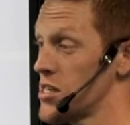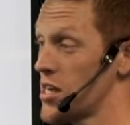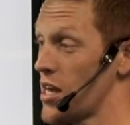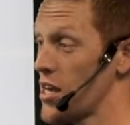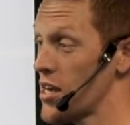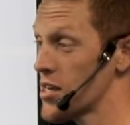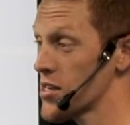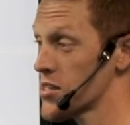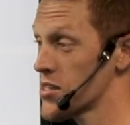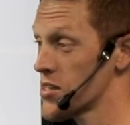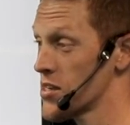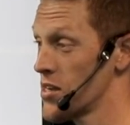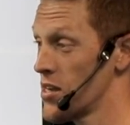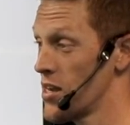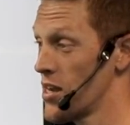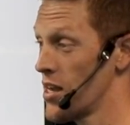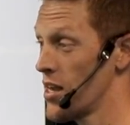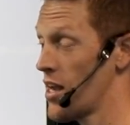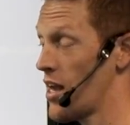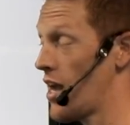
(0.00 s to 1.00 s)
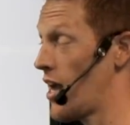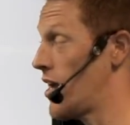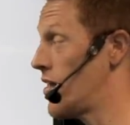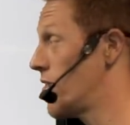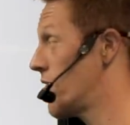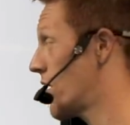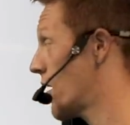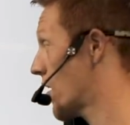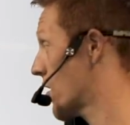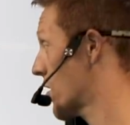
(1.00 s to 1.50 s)
takes,
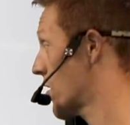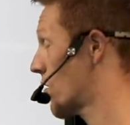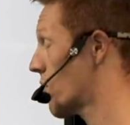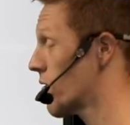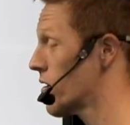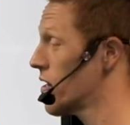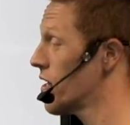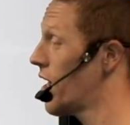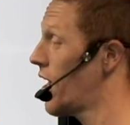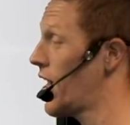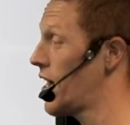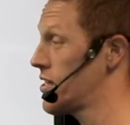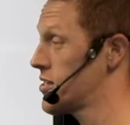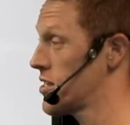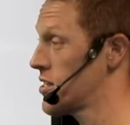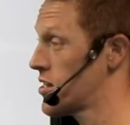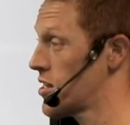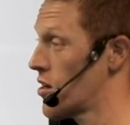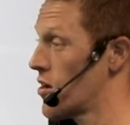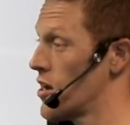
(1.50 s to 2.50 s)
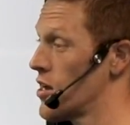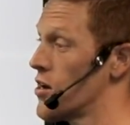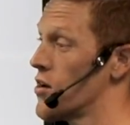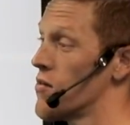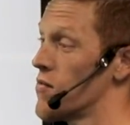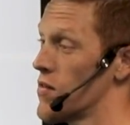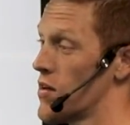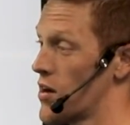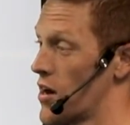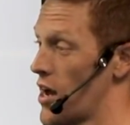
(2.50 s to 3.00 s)
and they're gonna realize that they're in
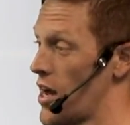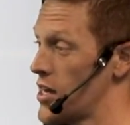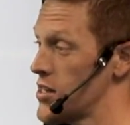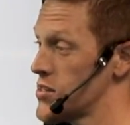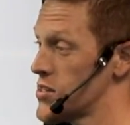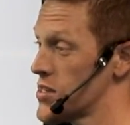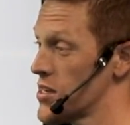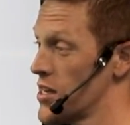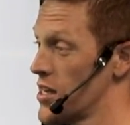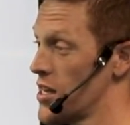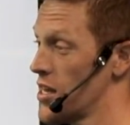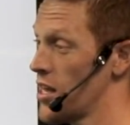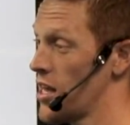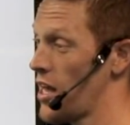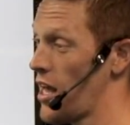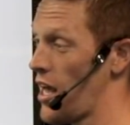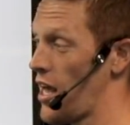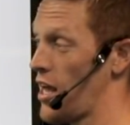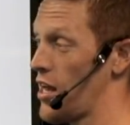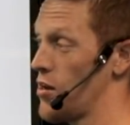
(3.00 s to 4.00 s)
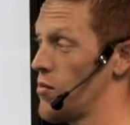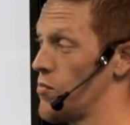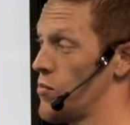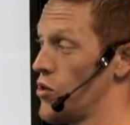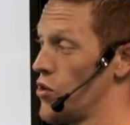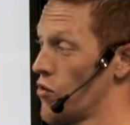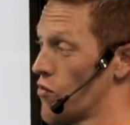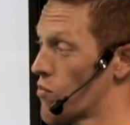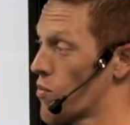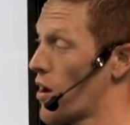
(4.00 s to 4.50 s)
over their heads, and
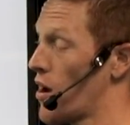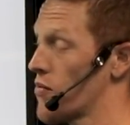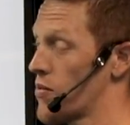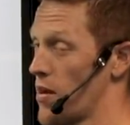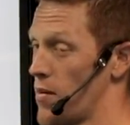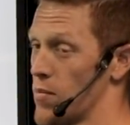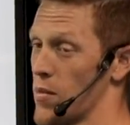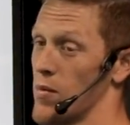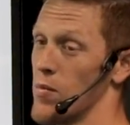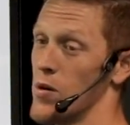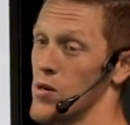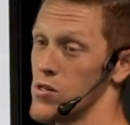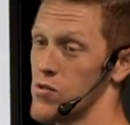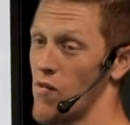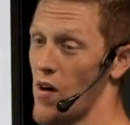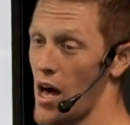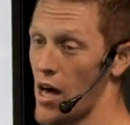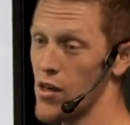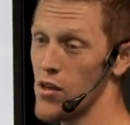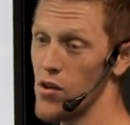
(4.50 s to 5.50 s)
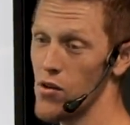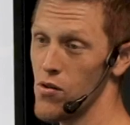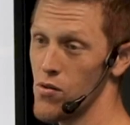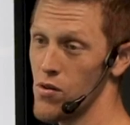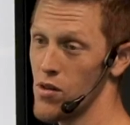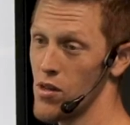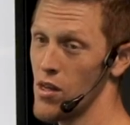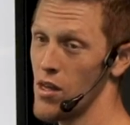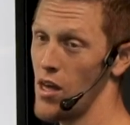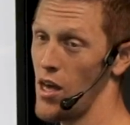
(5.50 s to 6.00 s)
you've brought them the most value,
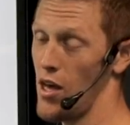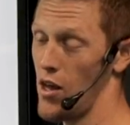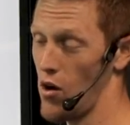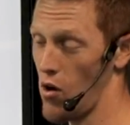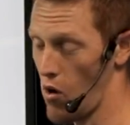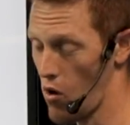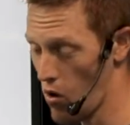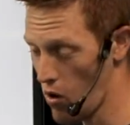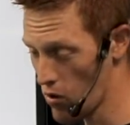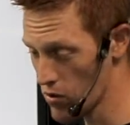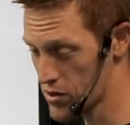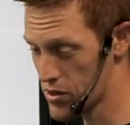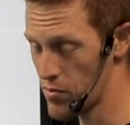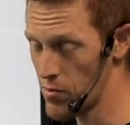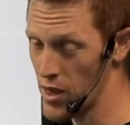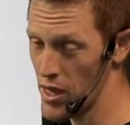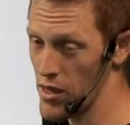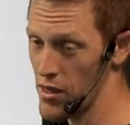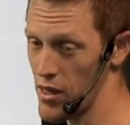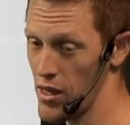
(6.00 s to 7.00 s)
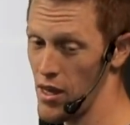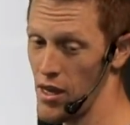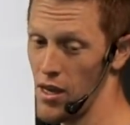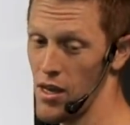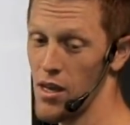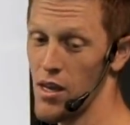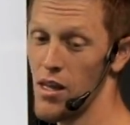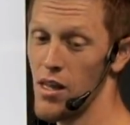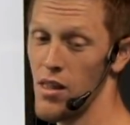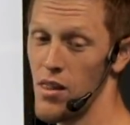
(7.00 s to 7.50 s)
and
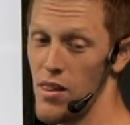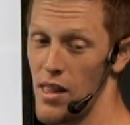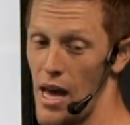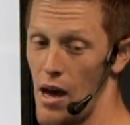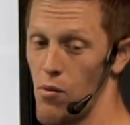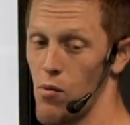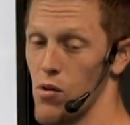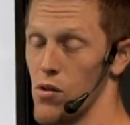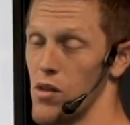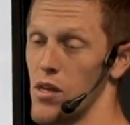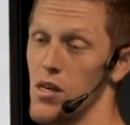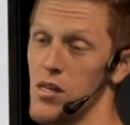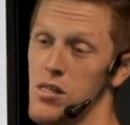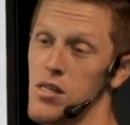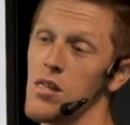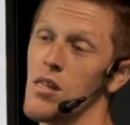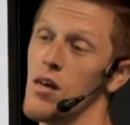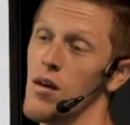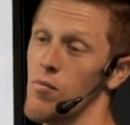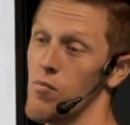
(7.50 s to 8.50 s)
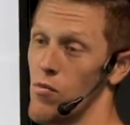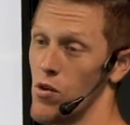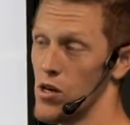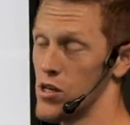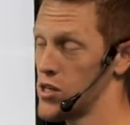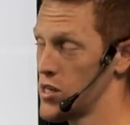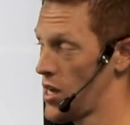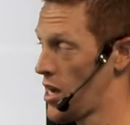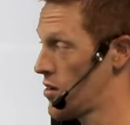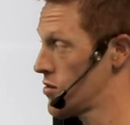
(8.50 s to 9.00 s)
ultimately that will lead to them
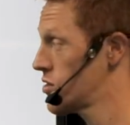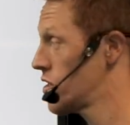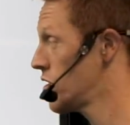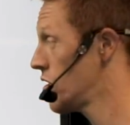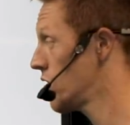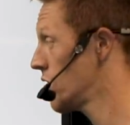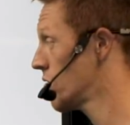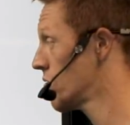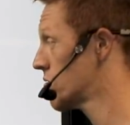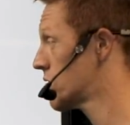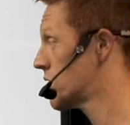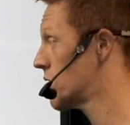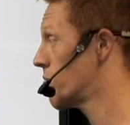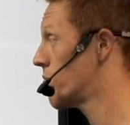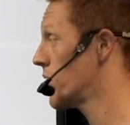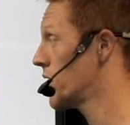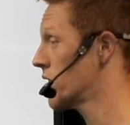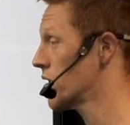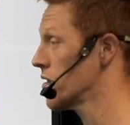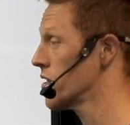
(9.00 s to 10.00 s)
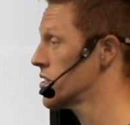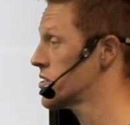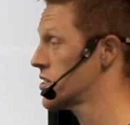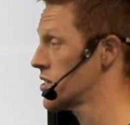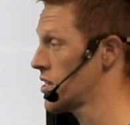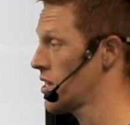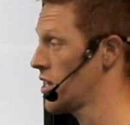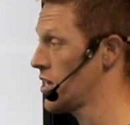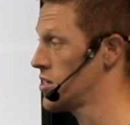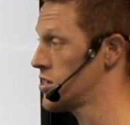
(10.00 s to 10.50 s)
reaching out to you to be the
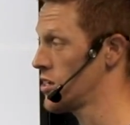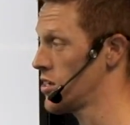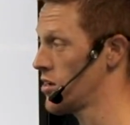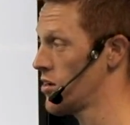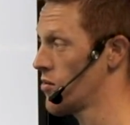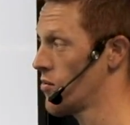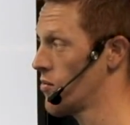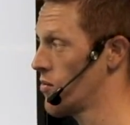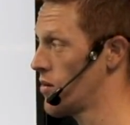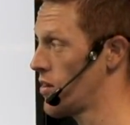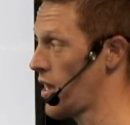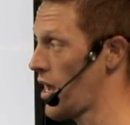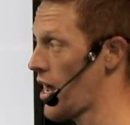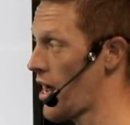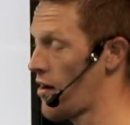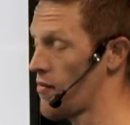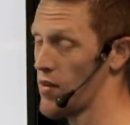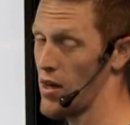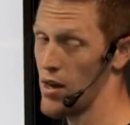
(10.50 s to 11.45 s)
listing agent when they have